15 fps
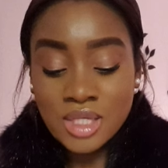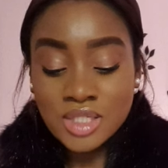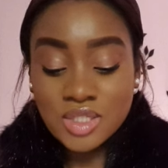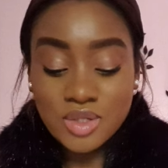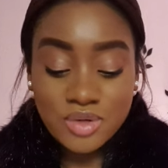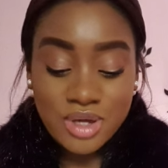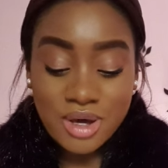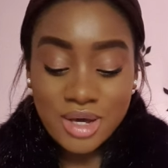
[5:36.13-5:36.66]

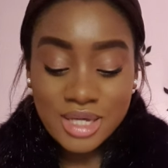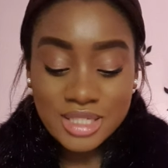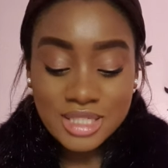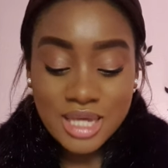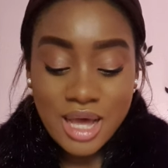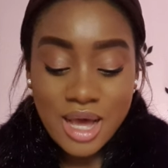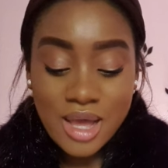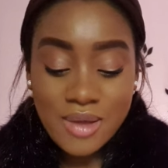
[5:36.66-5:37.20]
So guys,
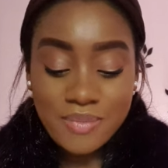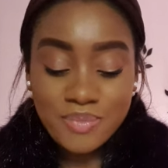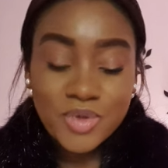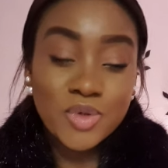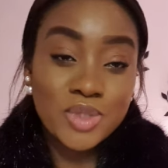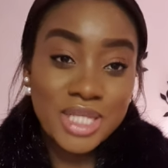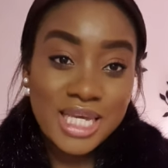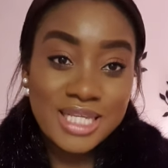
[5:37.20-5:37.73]

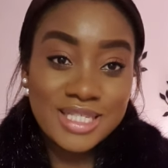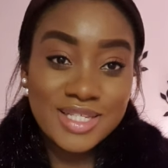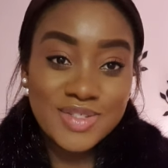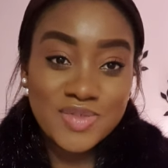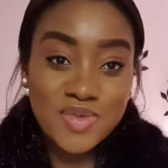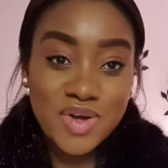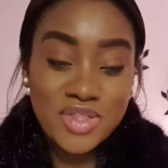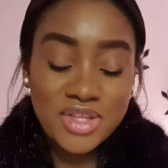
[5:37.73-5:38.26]

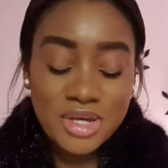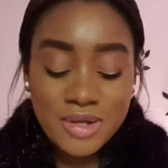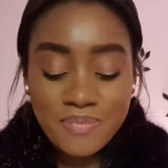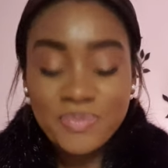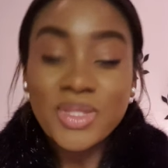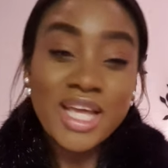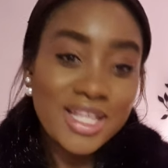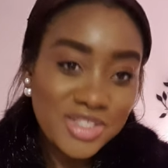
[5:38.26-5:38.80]

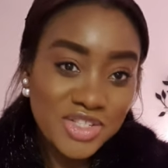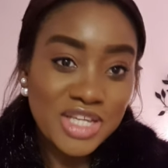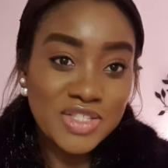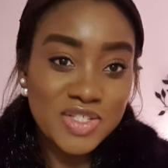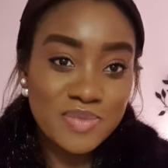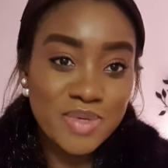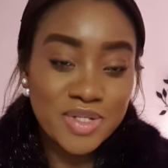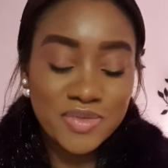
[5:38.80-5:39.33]
and
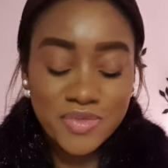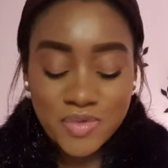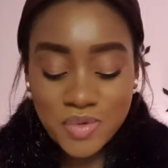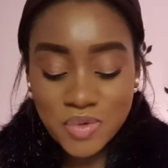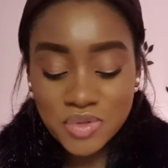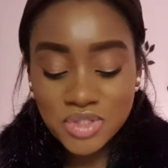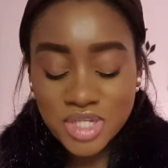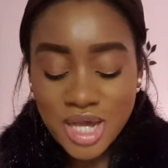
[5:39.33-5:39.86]
gentlemen, of
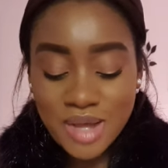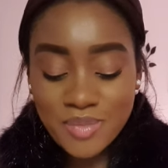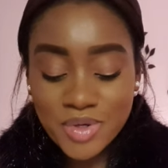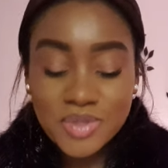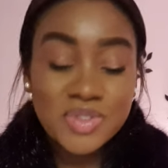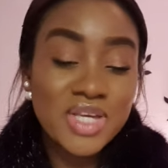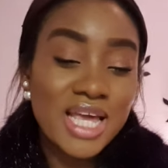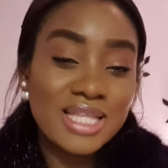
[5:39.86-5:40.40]
course, I'm
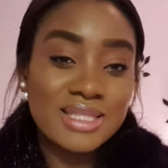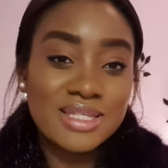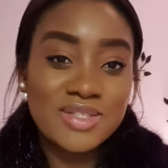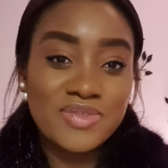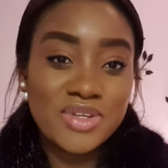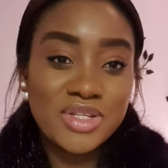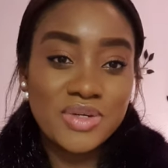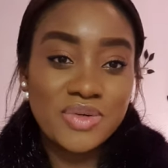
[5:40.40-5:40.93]
going to end this
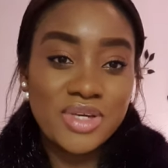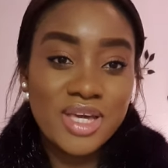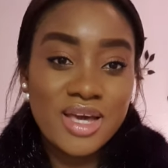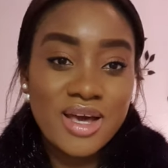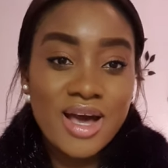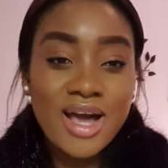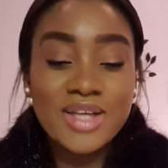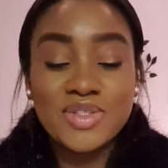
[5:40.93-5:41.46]
video
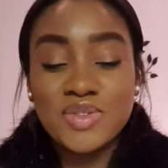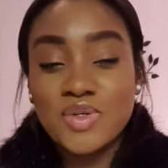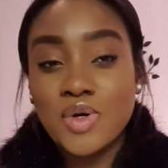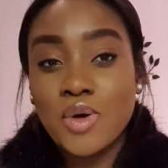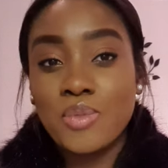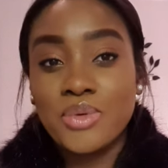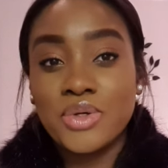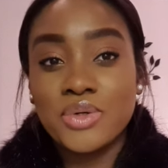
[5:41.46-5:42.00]
here. I do
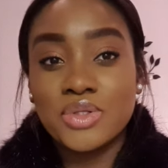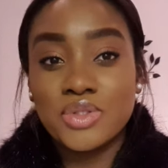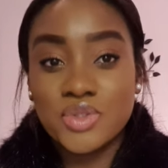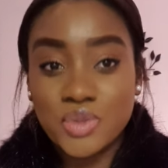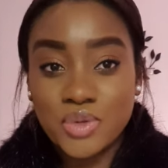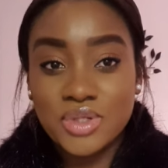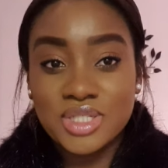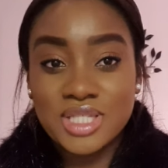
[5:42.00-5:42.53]
hope you
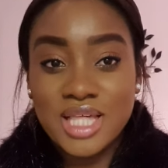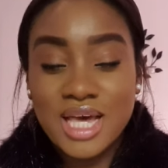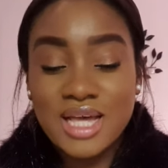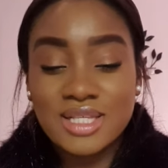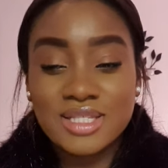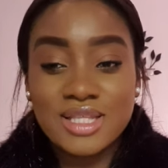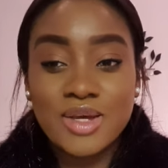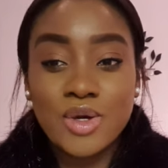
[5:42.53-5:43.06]
enjoyed
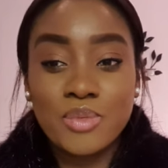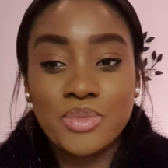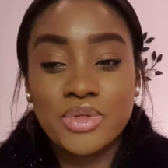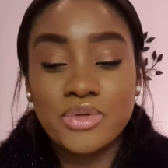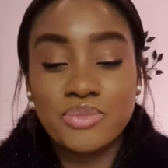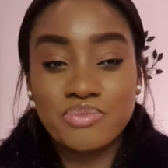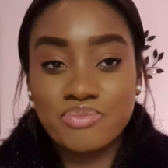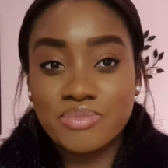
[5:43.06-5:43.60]
that, and I hope
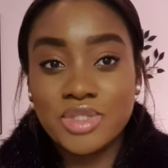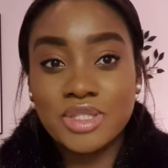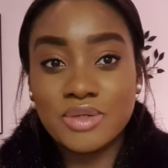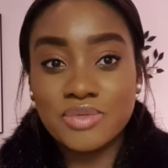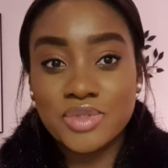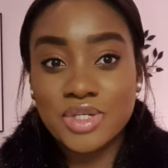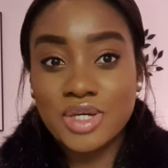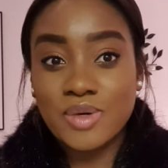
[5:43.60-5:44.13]
you, you
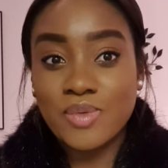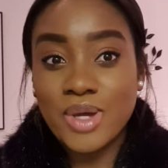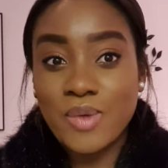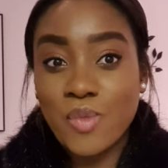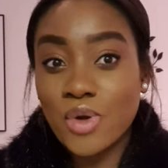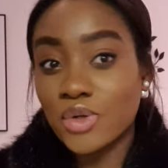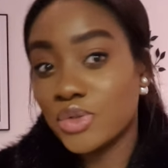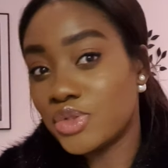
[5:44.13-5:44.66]
know, took away
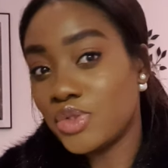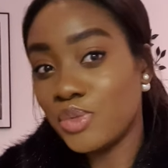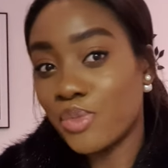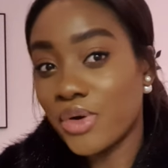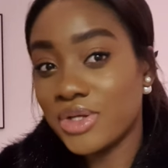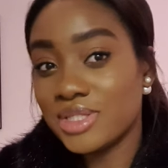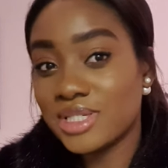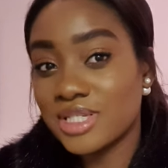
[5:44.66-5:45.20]
one or two
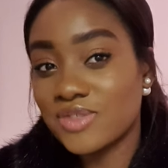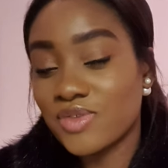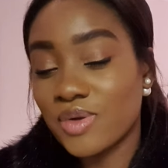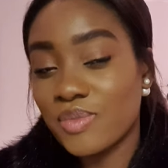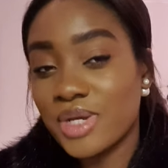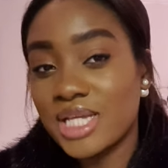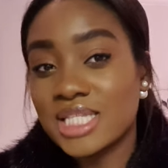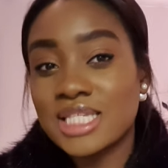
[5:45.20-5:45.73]
pointers
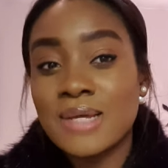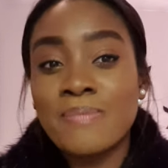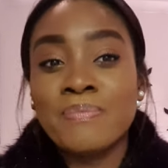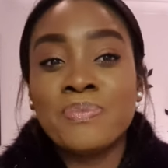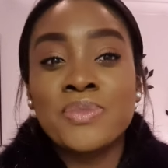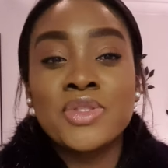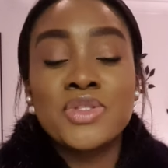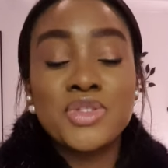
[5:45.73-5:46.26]
from it.
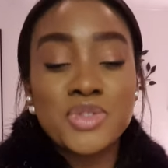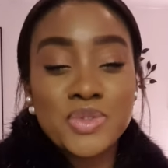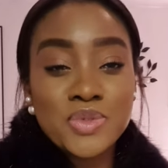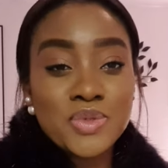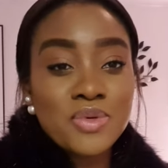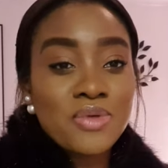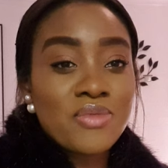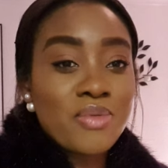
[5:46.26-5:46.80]

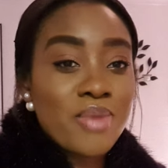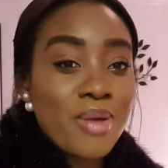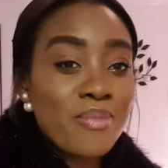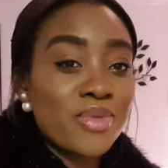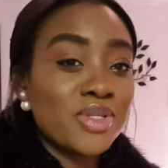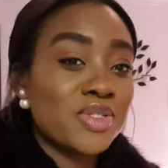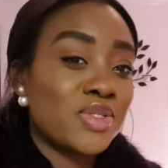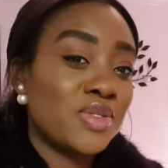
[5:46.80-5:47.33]
Do
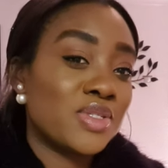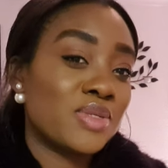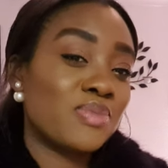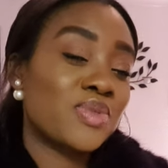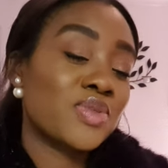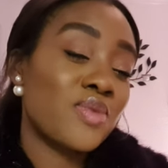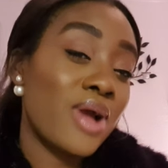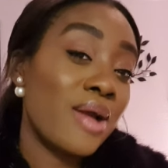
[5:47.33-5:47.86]
remember to
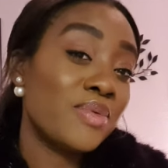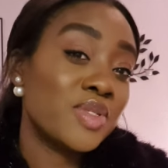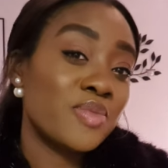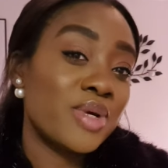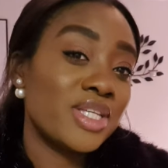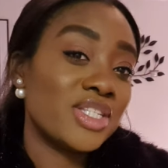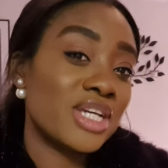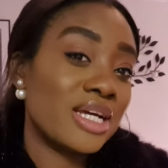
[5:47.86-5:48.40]
subscribe to
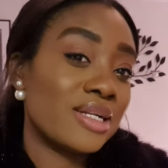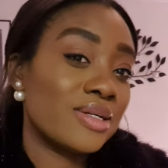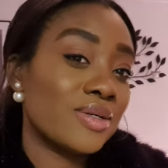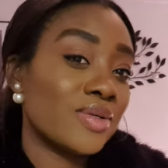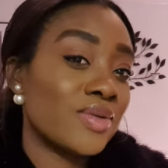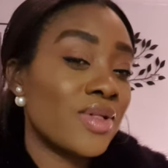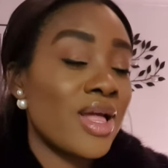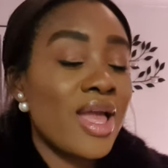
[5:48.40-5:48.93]
my
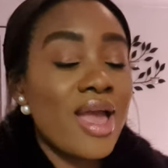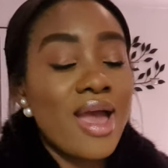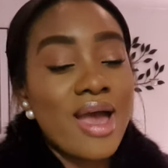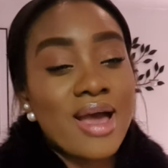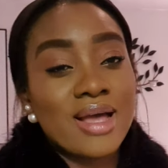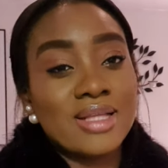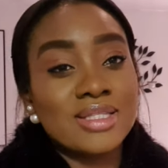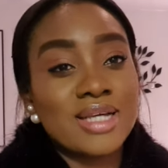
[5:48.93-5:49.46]
channel,
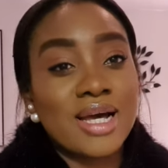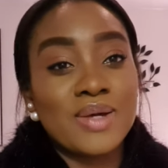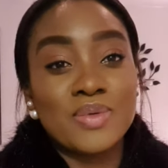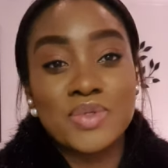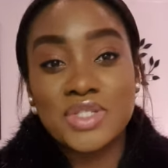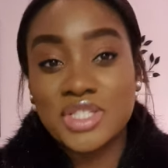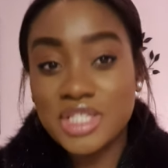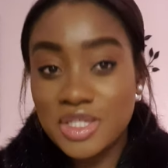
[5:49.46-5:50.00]
and I will
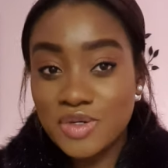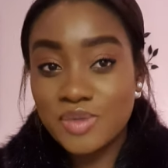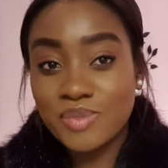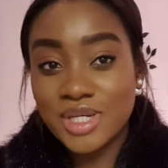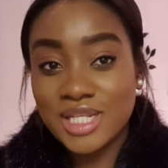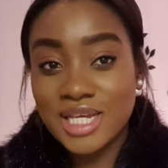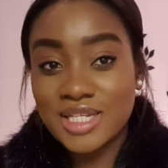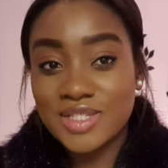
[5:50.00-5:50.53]
see you in
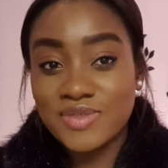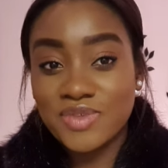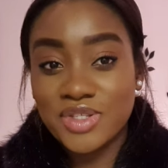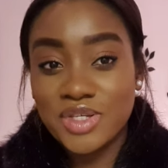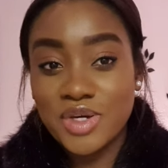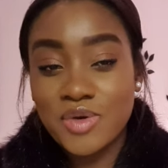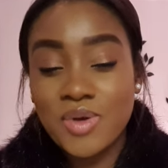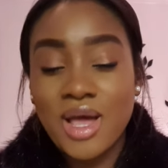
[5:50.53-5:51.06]
my next
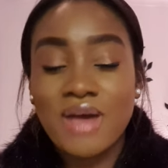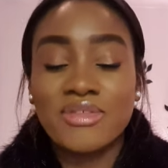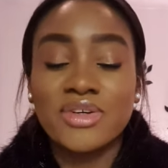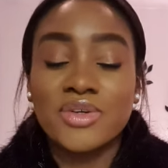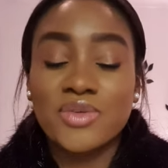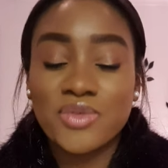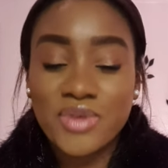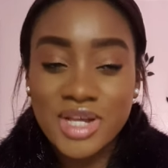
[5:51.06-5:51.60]
video. Have a
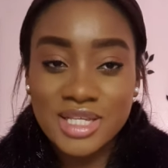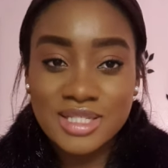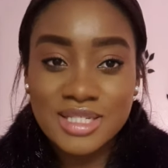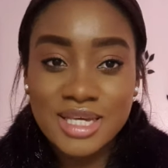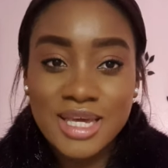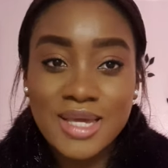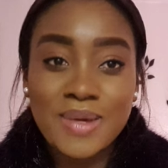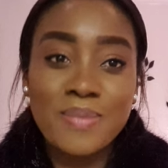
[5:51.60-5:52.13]
great
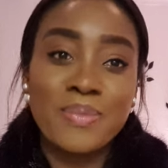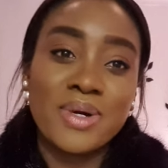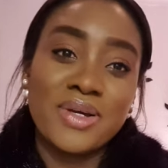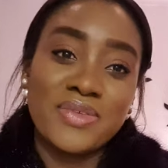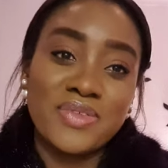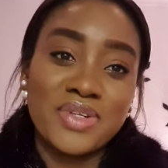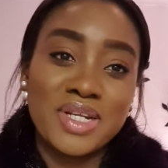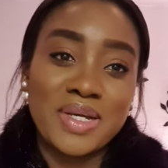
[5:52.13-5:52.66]
day. Bye
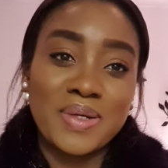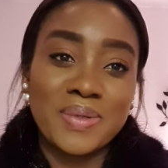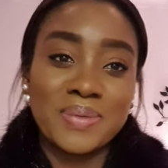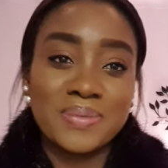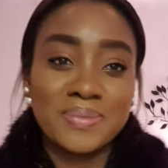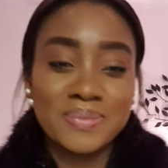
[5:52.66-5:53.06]
for now.